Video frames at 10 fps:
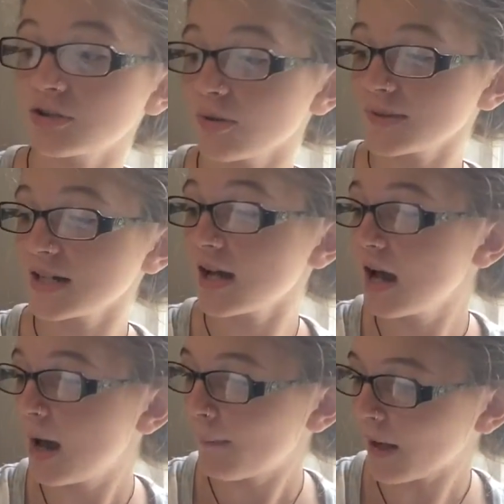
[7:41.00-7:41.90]
Interrupted
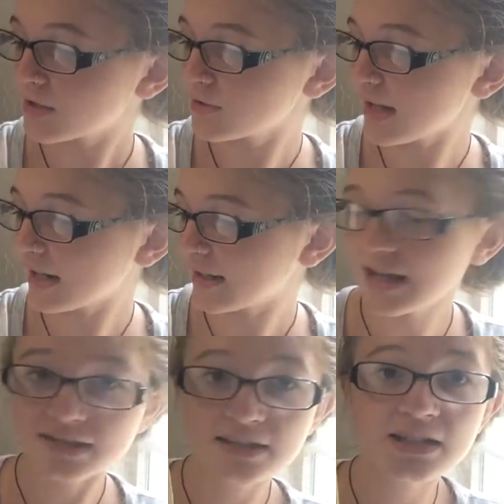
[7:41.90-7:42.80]
by Suzanne
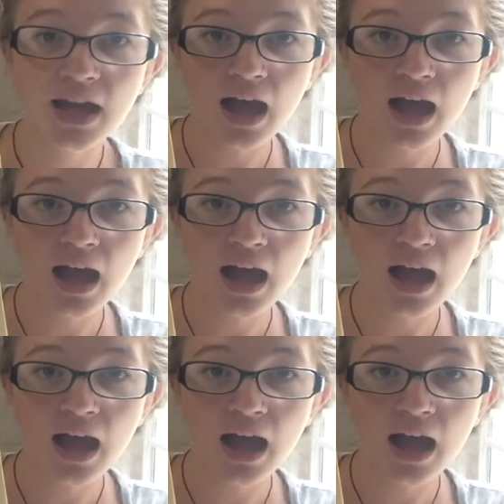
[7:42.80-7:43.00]
Kaysen.